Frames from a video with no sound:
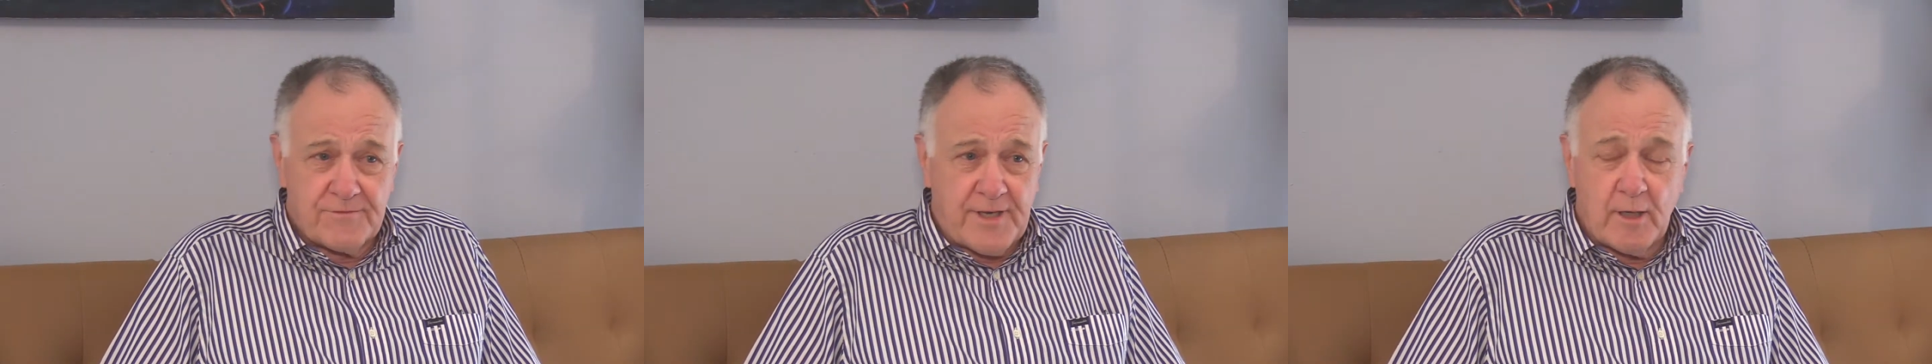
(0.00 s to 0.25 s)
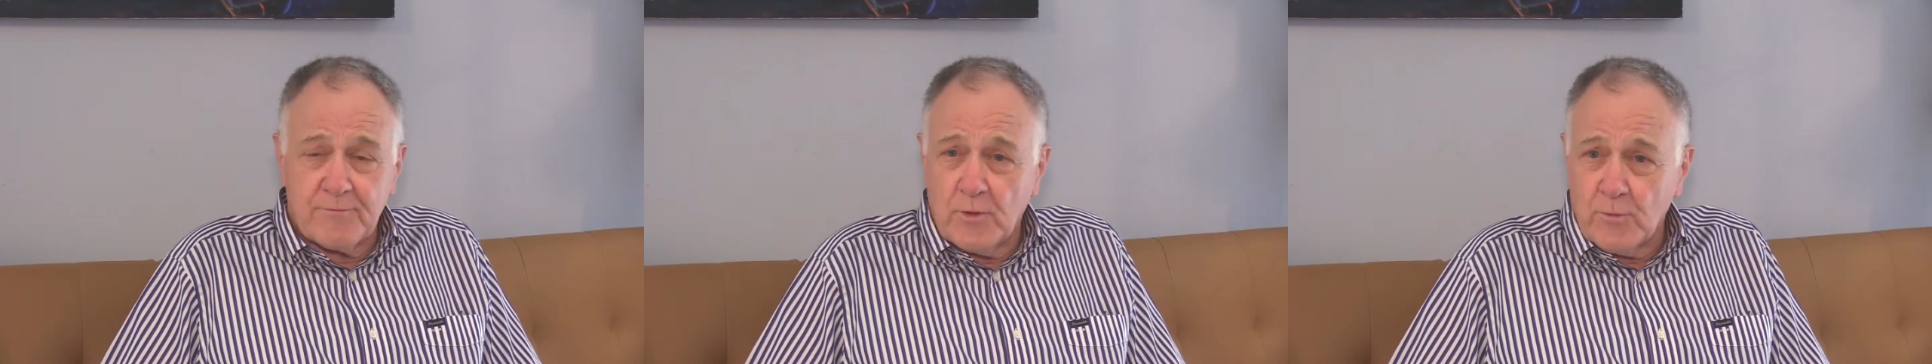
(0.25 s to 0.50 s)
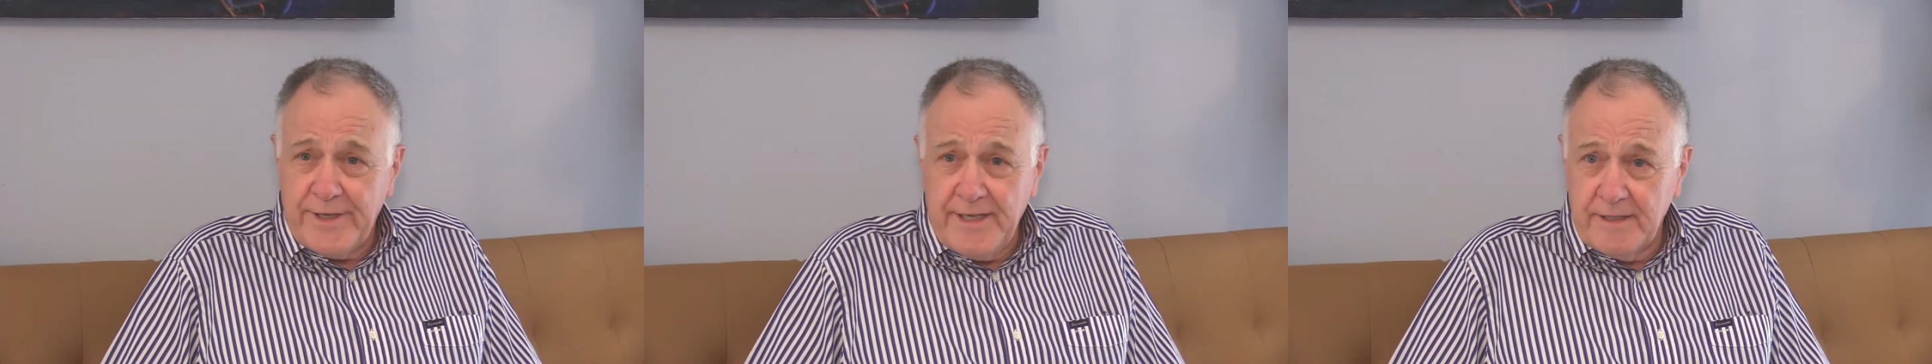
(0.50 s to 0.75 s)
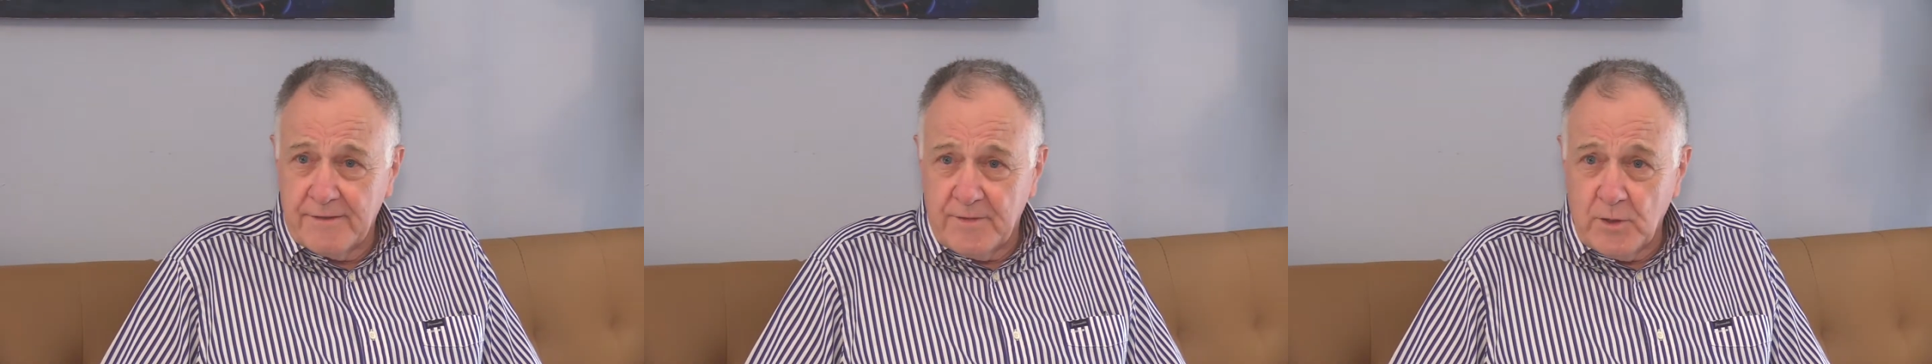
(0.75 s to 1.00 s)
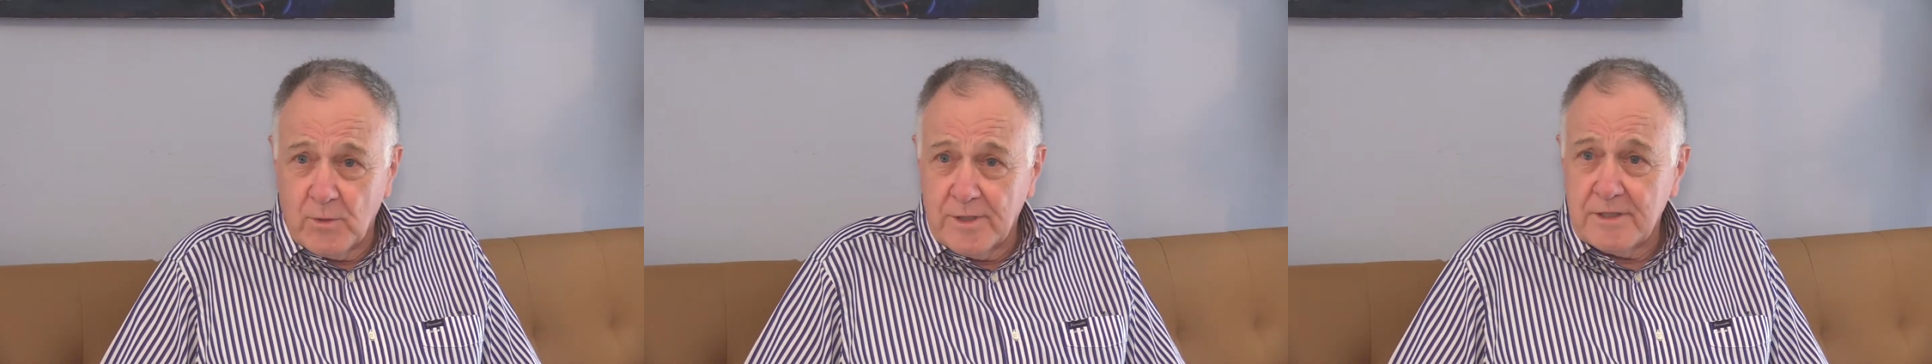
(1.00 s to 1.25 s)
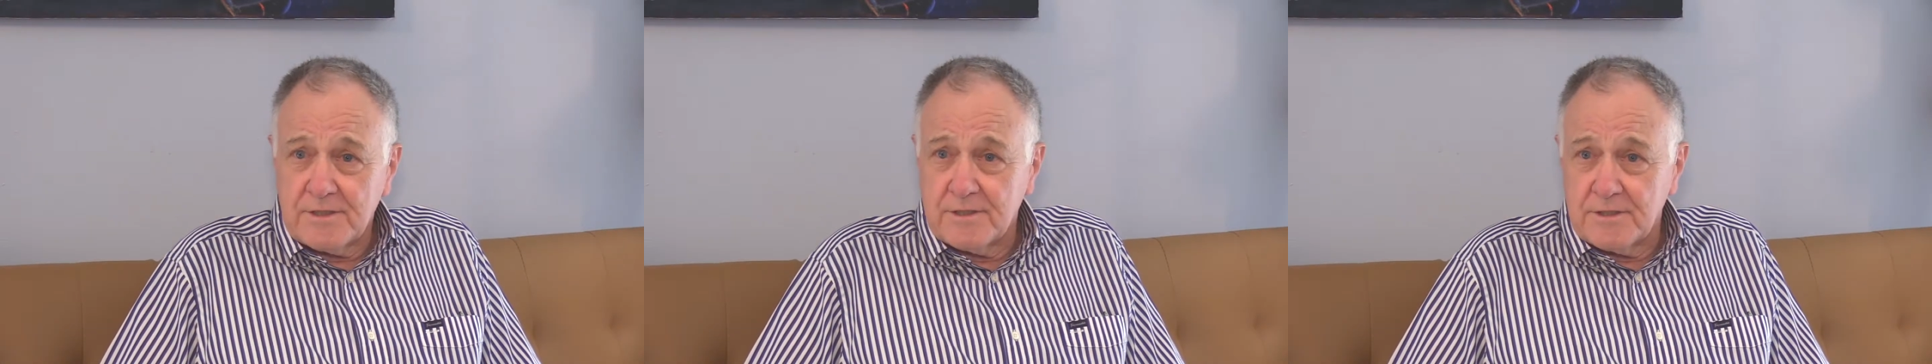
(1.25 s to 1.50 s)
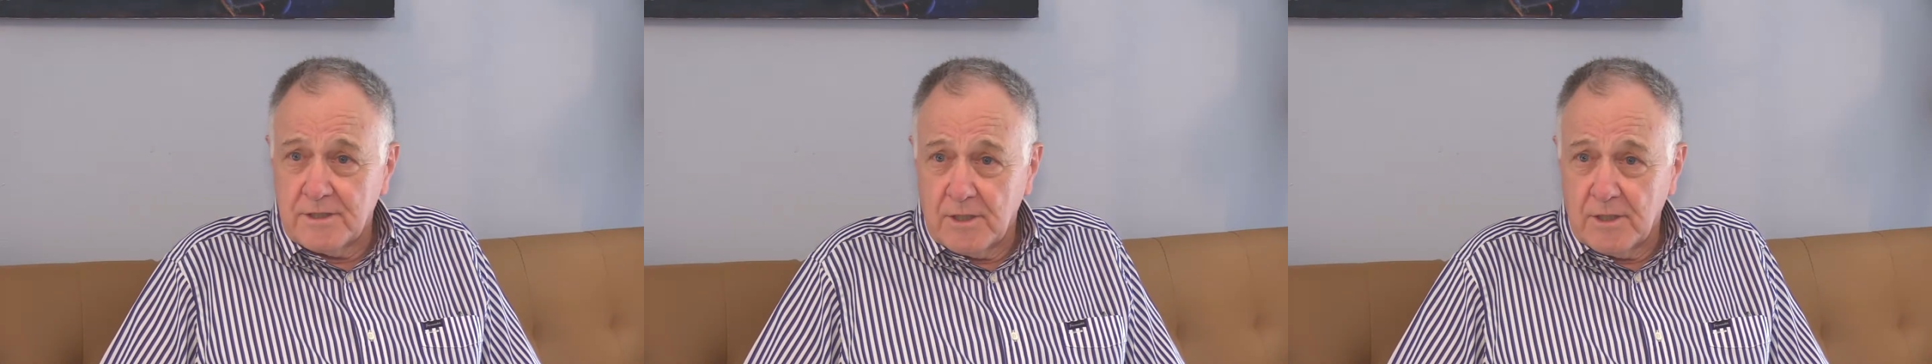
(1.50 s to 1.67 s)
careful reading of the ordinances and